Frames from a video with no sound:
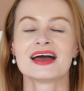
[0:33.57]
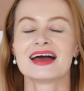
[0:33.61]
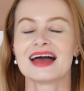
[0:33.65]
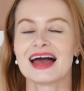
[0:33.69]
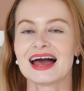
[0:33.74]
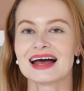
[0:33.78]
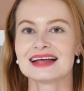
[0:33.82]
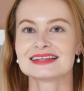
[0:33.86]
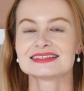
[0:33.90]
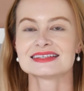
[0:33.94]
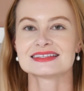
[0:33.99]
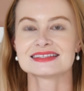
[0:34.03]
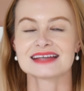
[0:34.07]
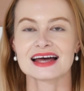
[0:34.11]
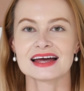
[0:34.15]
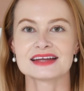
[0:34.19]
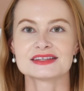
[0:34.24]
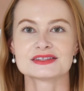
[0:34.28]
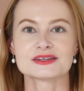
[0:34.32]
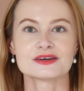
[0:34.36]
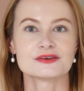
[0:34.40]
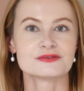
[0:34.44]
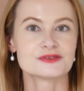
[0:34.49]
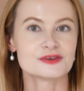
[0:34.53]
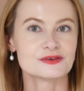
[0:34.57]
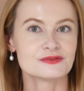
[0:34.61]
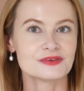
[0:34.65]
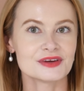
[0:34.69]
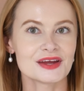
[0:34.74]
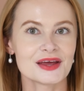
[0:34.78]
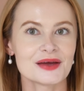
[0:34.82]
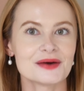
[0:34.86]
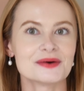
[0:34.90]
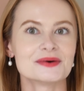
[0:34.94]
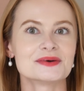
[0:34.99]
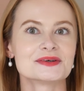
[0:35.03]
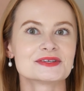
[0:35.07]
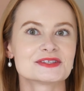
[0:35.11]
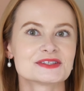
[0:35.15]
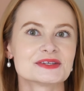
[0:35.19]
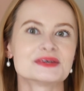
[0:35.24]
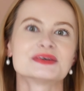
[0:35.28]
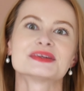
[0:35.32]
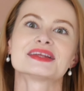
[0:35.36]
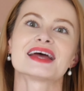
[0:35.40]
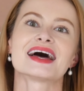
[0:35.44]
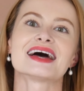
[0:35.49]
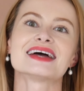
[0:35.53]
Hence the title of the video,
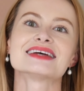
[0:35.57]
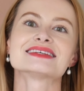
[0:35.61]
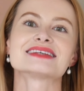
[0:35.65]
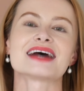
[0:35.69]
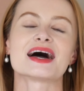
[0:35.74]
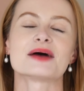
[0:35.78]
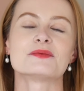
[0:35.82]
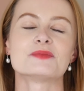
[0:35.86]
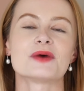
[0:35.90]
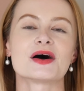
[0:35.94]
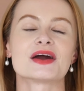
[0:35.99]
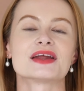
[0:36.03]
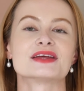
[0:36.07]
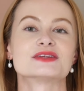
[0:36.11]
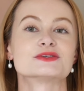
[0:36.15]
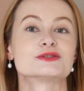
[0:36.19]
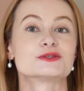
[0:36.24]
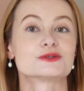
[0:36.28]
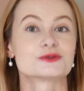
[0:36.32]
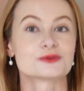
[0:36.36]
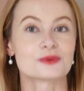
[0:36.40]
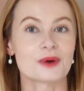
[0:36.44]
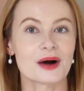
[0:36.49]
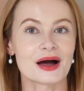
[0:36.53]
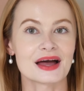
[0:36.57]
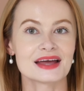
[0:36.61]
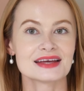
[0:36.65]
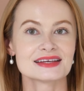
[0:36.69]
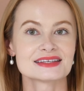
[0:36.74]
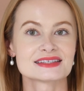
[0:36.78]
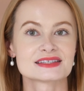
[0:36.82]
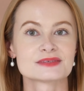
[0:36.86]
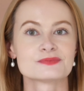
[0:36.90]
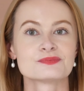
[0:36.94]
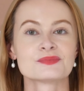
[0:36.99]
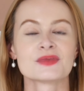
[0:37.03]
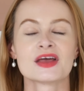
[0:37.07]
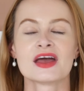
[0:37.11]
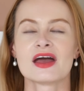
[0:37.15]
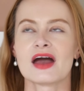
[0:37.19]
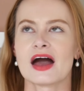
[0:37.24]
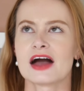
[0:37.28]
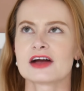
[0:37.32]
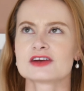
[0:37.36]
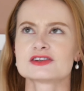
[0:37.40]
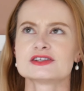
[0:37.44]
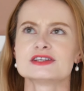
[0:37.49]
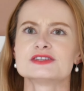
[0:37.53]
So Nice I Bought It Twice.
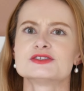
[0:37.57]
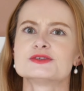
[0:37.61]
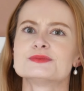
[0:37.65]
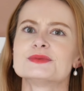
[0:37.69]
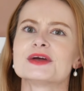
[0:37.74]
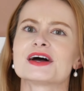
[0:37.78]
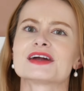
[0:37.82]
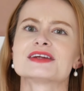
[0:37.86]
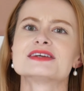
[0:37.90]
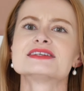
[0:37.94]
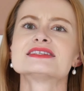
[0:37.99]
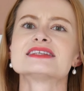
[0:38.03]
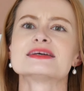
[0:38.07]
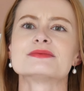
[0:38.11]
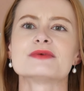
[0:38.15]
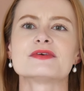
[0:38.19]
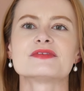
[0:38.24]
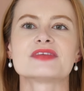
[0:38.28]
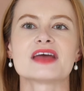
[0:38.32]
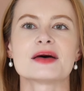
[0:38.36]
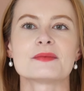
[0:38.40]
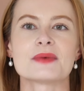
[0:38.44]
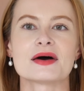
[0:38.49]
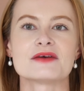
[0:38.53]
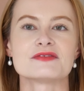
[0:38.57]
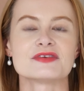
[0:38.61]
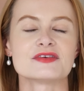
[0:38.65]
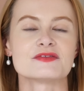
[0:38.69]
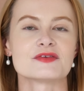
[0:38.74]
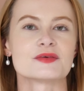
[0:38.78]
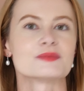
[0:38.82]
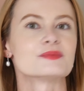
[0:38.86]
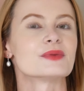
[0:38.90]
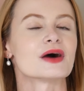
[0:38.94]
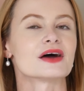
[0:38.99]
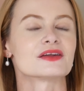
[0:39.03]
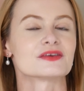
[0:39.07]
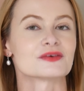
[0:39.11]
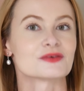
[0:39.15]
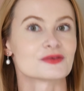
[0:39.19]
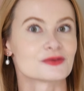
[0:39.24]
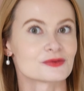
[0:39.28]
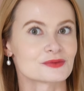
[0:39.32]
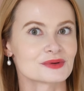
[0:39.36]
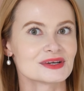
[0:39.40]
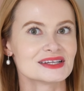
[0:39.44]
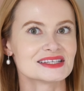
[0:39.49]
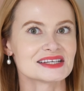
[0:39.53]
Actually, to be honest, some of them I've even bought
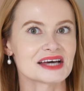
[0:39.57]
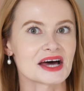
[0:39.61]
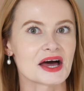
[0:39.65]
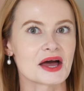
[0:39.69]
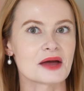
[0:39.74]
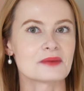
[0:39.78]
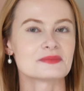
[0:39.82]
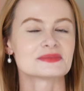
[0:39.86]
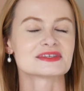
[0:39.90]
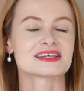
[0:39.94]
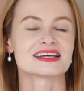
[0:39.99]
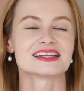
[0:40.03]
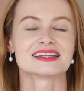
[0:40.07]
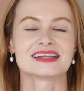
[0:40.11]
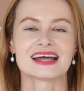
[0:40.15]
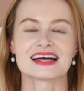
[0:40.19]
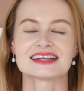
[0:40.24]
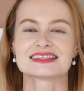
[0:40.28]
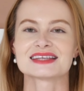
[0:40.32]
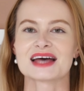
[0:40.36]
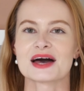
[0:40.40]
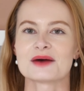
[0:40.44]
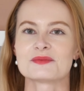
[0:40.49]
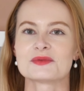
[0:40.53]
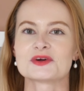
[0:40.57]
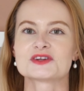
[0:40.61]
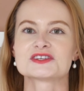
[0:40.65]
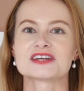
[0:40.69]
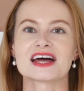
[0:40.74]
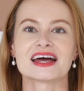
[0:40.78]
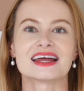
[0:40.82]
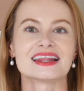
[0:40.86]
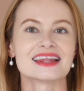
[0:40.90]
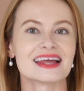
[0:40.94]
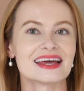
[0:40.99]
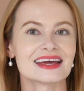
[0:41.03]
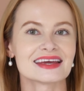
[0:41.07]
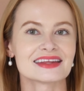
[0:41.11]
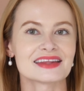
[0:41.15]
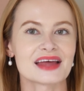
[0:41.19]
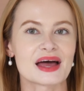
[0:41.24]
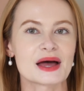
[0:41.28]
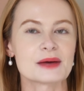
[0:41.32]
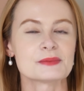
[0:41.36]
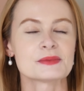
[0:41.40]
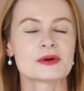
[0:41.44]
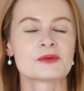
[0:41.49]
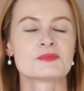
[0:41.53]
3 times, and that's how much I like
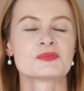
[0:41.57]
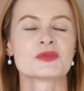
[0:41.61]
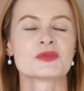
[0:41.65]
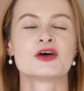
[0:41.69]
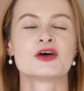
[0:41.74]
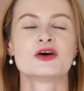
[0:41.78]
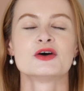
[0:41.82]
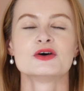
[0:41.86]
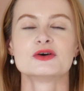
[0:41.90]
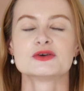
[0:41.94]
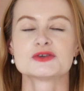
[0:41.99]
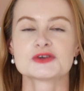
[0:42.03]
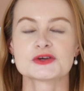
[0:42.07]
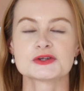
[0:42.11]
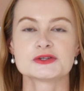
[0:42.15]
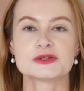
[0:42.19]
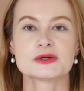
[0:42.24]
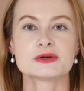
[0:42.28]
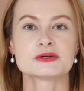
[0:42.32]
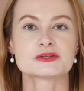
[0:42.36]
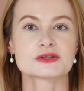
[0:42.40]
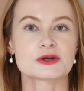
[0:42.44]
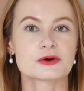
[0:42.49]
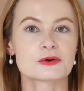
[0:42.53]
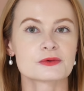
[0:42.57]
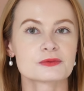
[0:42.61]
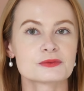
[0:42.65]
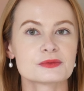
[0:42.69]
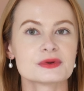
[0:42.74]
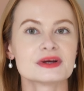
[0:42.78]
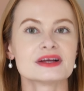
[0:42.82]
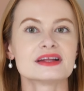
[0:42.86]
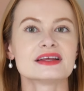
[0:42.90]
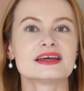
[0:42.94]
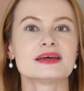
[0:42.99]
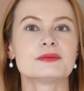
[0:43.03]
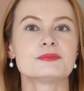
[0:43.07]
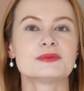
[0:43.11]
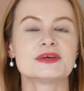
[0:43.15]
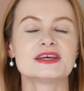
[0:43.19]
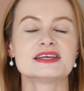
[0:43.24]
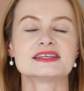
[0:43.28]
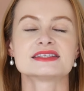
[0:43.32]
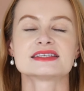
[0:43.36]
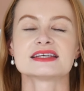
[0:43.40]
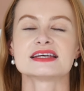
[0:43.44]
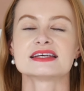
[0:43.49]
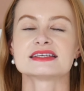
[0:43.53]
them. So those are really
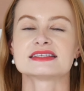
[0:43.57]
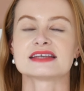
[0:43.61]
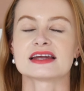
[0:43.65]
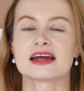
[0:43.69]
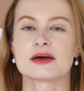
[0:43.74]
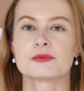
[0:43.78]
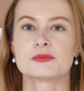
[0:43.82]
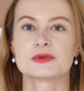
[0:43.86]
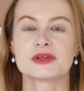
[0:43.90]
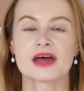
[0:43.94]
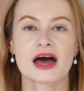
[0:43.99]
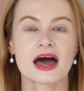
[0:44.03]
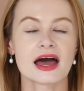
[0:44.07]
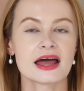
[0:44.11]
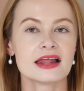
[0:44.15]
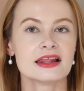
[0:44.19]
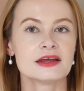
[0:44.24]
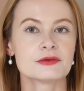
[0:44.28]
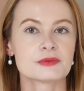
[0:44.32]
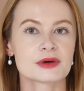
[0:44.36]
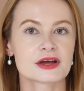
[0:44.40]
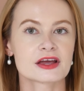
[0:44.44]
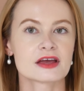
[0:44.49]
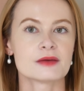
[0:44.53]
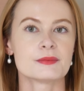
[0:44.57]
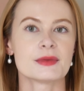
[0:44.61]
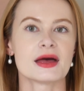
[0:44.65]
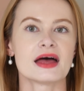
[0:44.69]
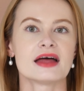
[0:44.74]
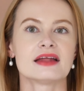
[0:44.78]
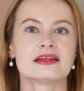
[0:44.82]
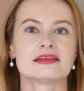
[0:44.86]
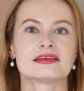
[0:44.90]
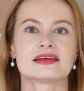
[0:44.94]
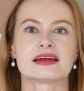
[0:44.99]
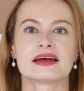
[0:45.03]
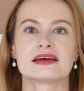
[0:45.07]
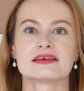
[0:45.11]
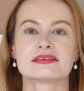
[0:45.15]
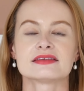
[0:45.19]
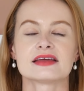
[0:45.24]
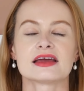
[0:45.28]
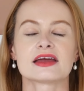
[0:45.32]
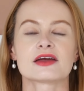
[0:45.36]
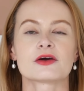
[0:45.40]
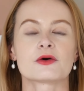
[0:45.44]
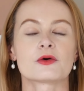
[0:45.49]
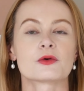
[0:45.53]
pieces that I would highly recommend, that I
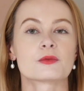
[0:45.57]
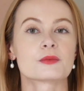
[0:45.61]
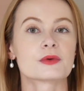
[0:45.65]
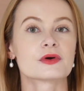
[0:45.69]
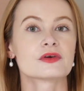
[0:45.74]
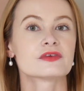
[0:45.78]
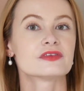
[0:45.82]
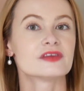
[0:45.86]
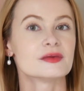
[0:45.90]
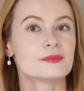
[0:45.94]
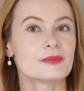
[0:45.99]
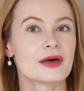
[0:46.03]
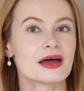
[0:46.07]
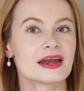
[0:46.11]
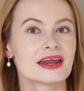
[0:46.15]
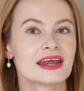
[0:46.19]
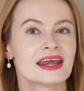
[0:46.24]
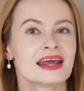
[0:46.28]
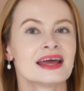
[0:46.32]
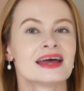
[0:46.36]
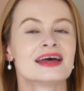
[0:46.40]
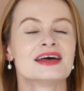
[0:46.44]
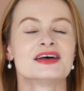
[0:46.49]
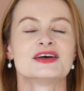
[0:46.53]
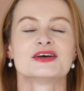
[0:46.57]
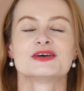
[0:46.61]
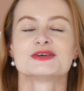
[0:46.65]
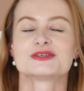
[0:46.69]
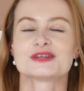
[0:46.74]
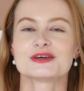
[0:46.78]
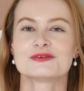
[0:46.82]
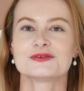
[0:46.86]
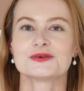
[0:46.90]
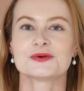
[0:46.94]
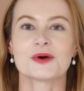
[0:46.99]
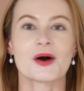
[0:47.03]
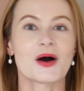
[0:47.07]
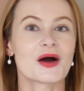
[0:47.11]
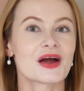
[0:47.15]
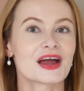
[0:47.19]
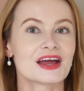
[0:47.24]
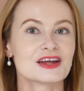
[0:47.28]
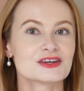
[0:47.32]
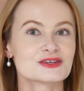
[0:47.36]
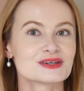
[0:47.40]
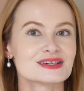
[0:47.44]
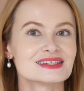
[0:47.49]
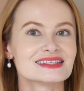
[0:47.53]
think are worth the money. So if you are
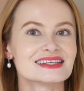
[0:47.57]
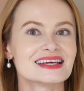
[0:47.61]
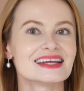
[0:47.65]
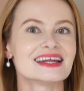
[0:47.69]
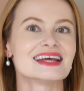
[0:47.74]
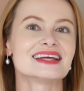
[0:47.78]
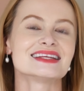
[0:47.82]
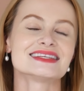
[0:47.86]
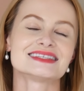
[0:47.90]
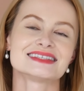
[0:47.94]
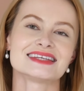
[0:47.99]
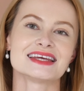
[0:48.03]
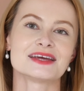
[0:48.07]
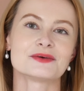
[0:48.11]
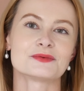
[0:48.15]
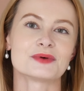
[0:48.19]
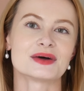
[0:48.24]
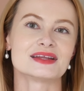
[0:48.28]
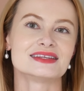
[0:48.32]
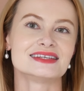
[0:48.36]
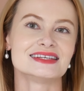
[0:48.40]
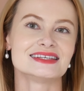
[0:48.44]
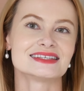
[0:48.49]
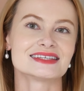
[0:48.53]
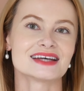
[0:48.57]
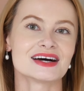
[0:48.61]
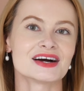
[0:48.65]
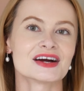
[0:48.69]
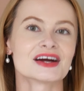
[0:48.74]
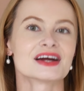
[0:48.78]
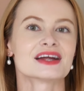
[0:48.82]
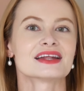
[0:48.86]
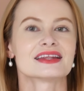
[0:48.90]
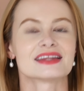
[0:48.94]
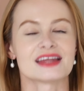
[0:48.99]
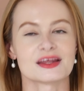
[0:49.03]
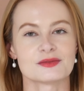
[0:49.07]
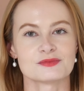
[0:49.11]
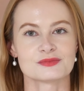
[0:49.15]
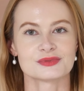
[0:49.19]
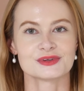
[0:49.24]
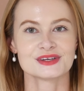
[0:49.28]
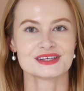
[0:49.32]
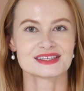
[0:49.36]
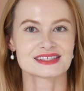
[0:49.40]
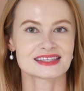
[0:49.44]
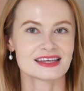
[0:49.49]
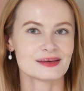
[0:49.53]
interested in seeing what these are, then
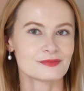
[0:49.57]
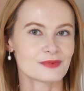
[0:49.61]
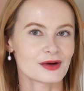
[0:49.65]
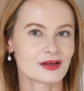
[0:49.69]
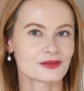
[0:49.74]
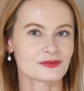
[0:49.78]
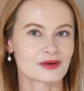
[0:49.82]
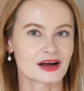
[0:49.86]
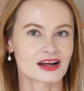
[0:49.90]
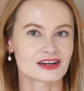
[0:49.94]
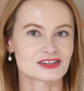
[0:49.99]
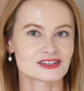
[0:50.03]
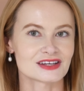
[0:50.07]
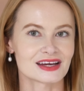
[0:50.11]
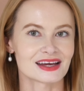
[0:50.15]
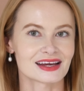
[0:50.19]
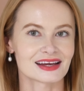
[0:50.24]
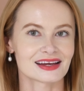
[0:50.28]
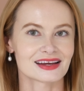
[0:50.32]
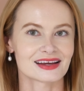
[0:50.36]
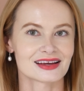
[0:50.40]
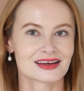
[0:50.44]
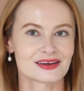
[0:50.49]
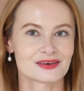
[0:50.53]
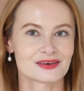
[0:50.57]
please keep on watching.